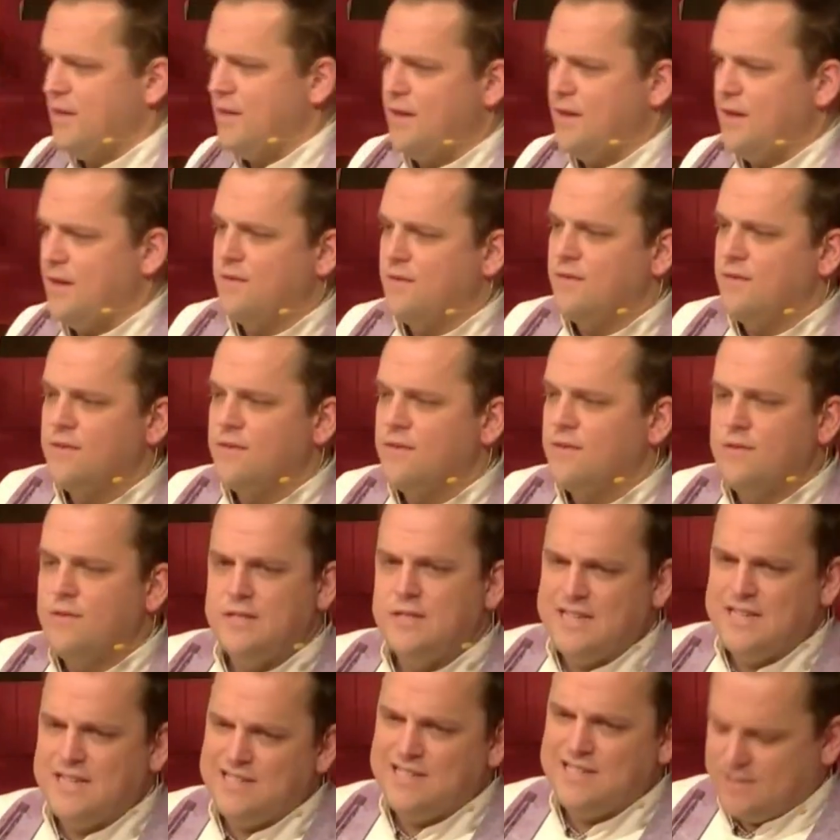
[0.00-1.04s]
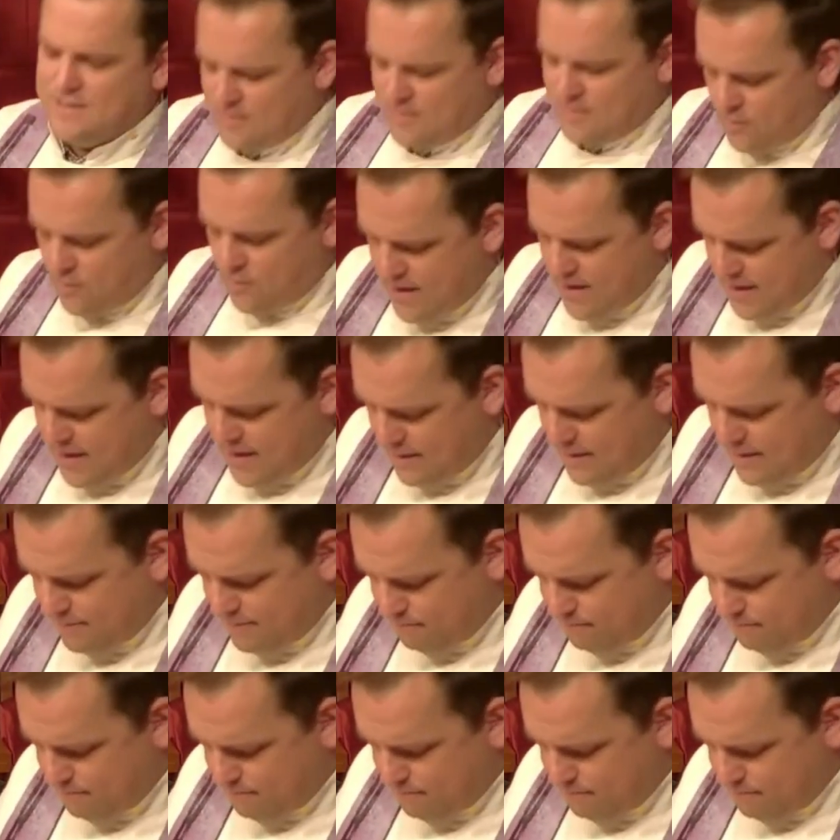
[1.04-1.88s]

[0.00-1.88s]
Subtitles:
than distant away.